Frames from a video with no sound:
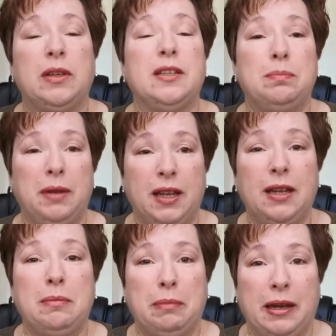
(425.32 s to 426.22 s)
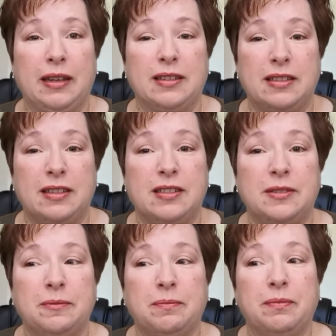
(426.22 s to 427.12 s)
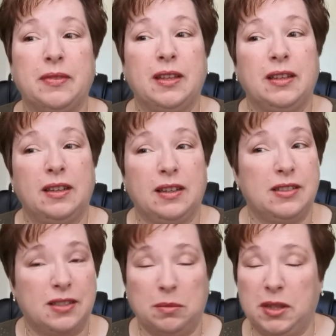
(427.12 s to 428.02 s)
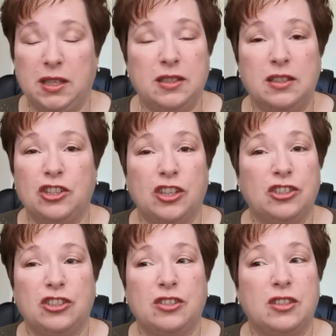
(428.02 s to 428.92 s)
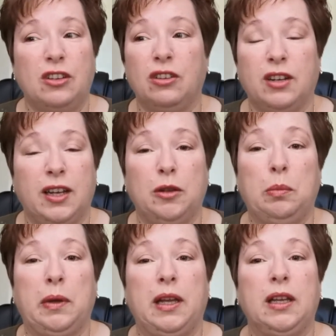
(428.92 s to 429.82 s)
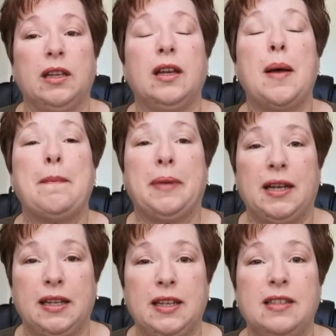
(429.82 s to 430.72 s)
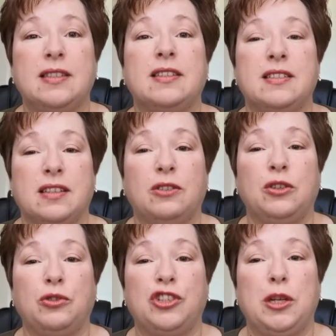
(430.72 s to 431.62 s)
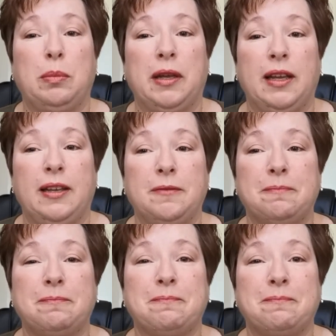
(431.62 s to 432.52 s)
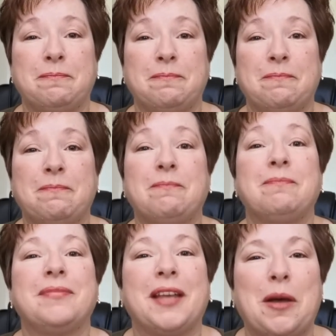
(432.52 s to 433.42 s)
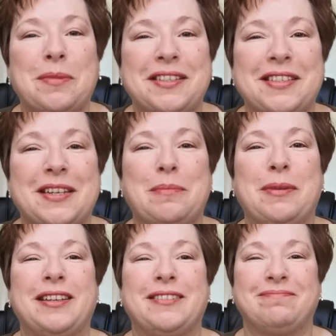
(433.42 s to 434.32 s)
is being impacted and some of these suggestions are not helping, please consult your GP. Happy sleeping.